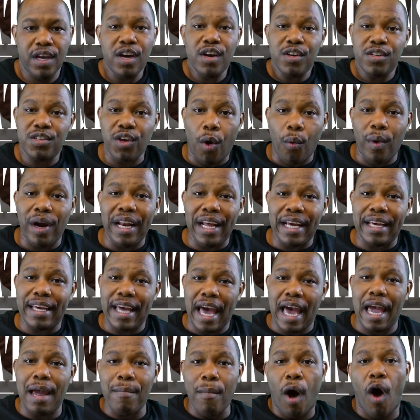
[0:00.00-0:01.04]
So when it
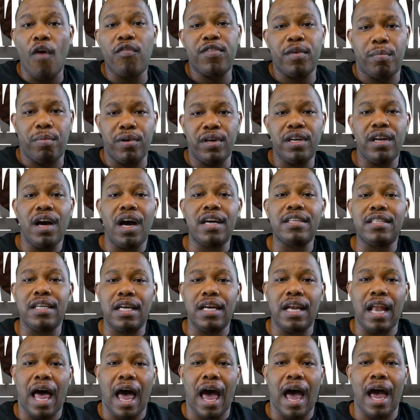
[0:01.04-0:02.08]
came off the production
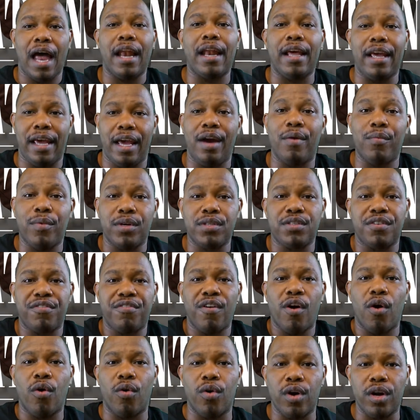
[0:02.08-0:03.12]
line, it was a
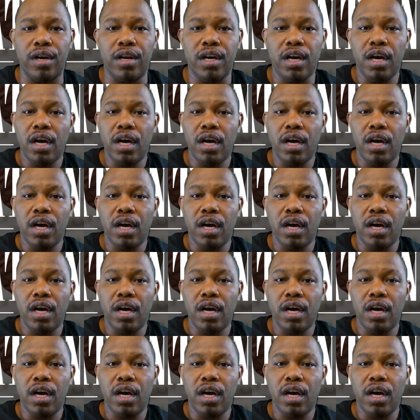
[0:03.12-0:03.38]
Ford.